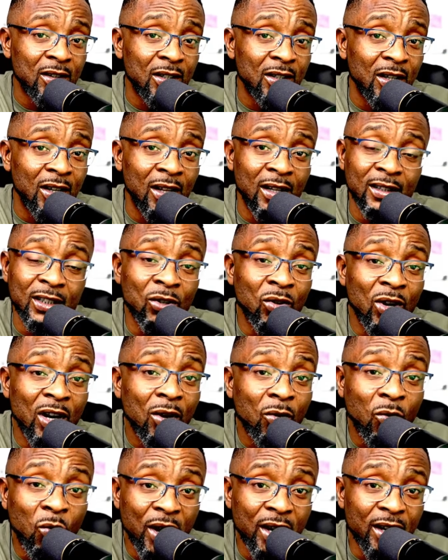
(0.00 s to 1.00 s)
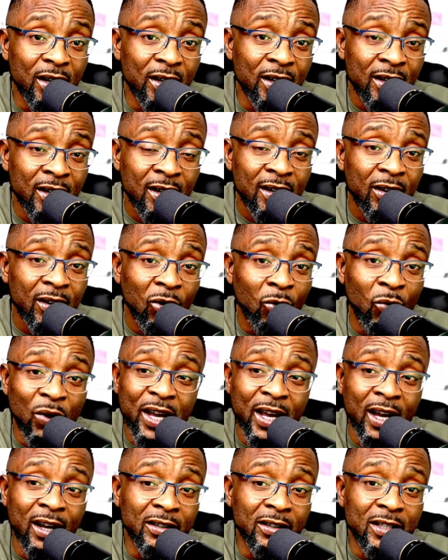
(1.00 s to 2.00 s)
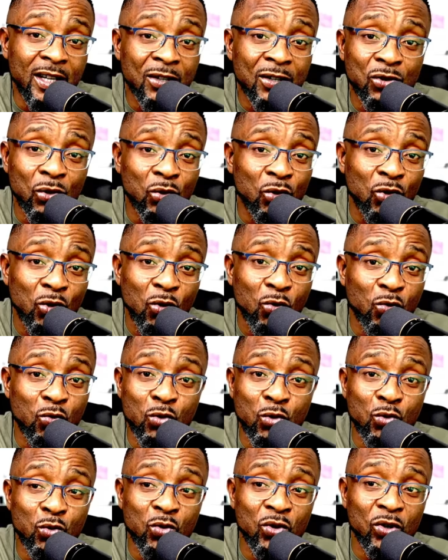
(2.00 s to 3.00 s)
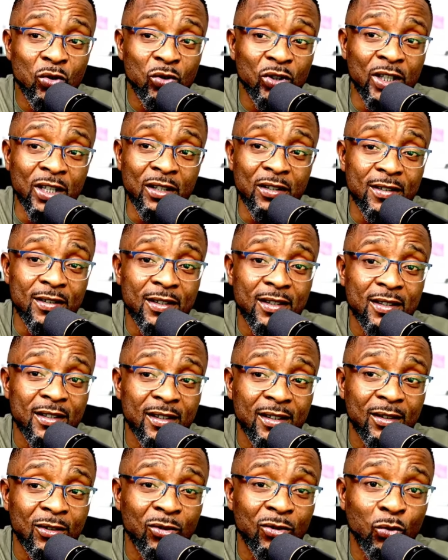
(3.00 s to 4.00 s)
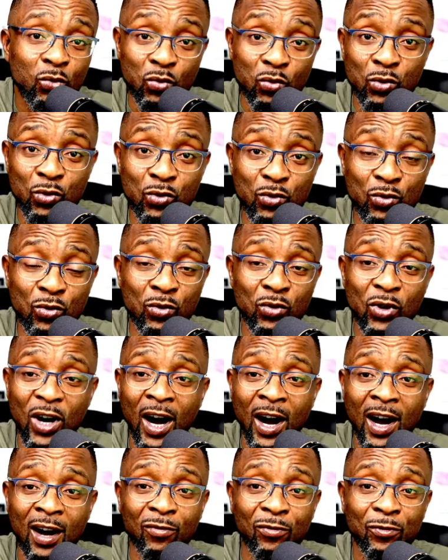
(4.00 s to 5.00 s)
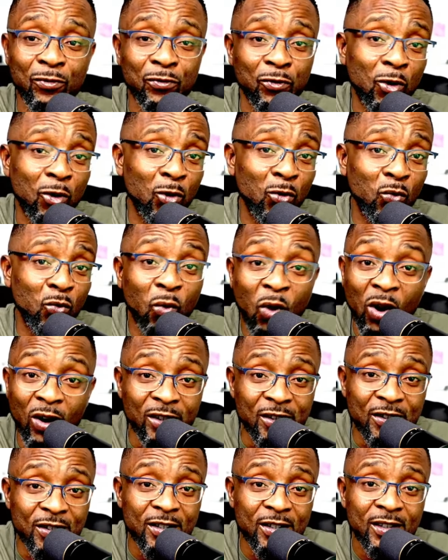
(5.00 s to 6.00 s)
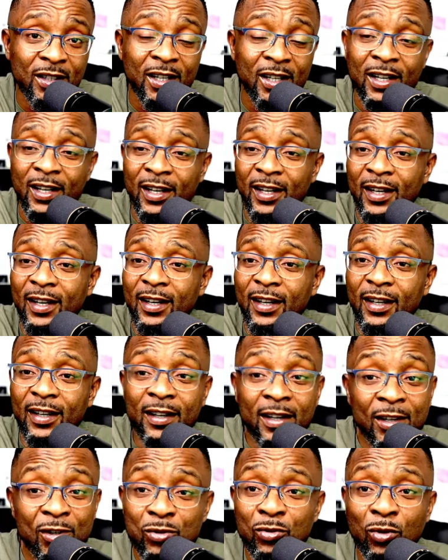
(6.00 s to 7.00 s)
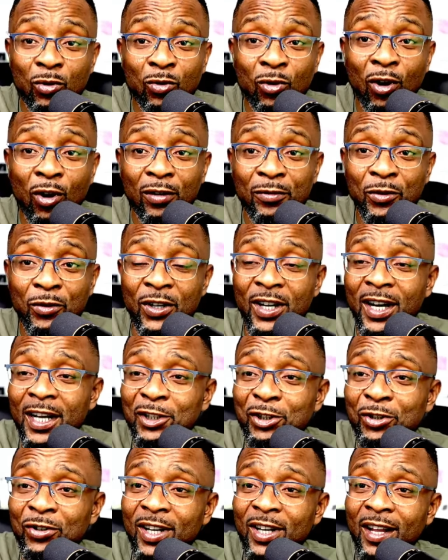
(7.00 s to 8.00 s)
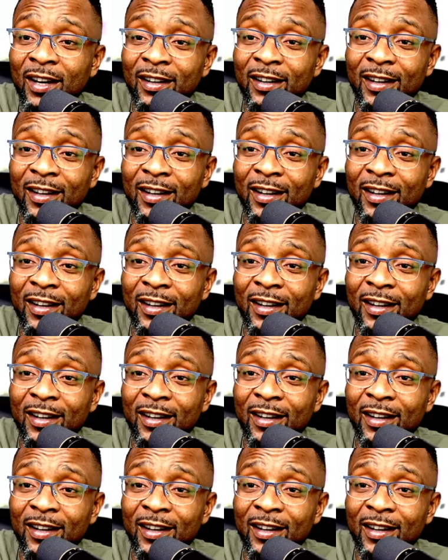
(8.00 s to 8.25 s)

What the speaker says: And the only way we can get to know who is who and for what is to call for national